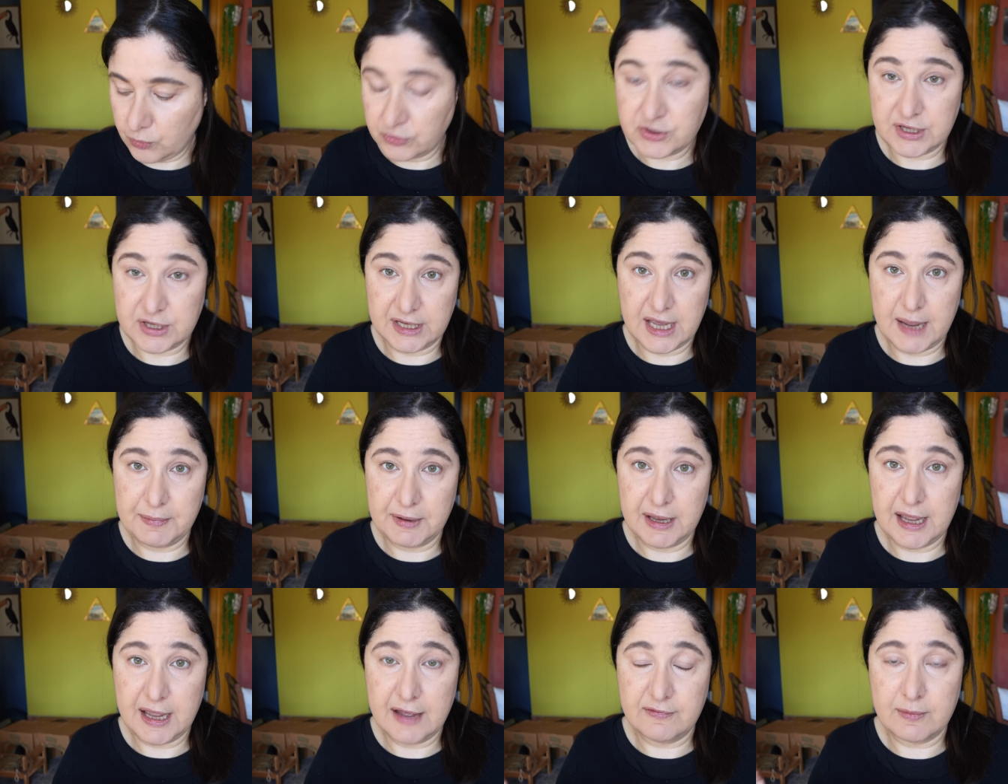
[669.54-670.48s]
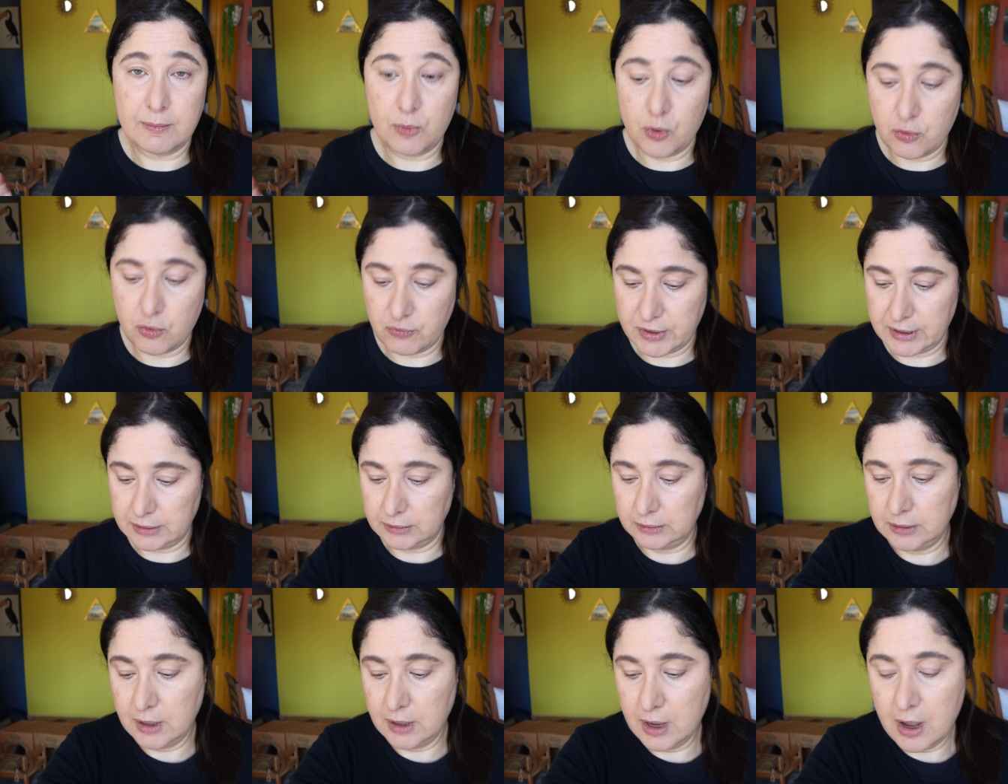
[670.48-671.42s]
to keep it even more
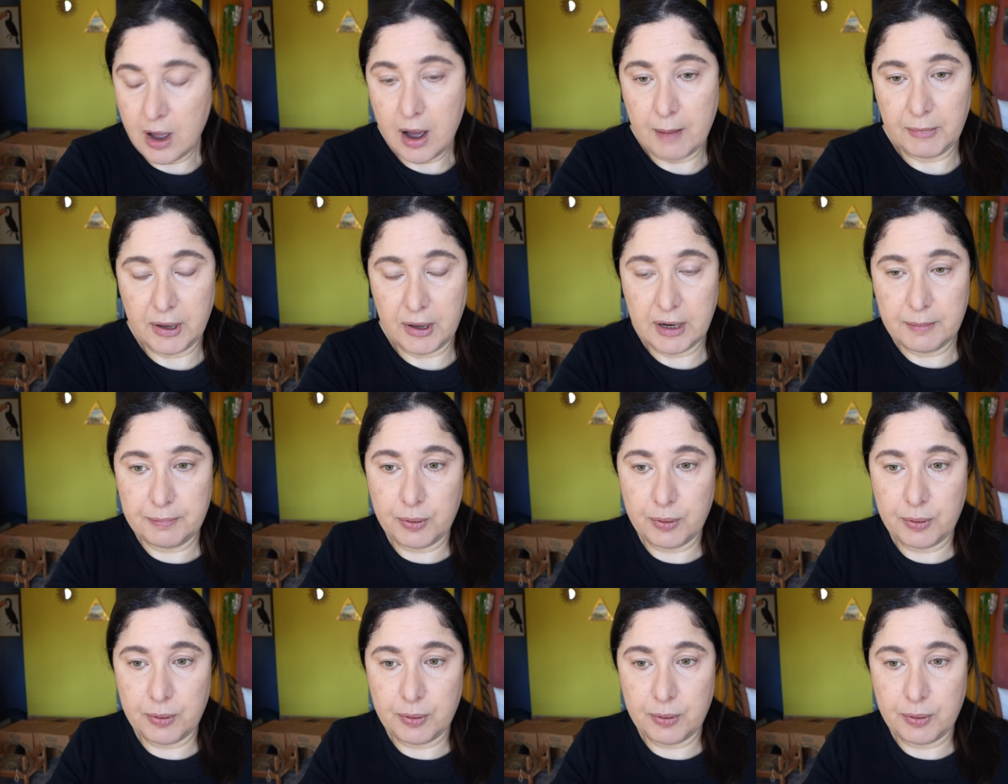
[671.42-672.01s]
real I'm going to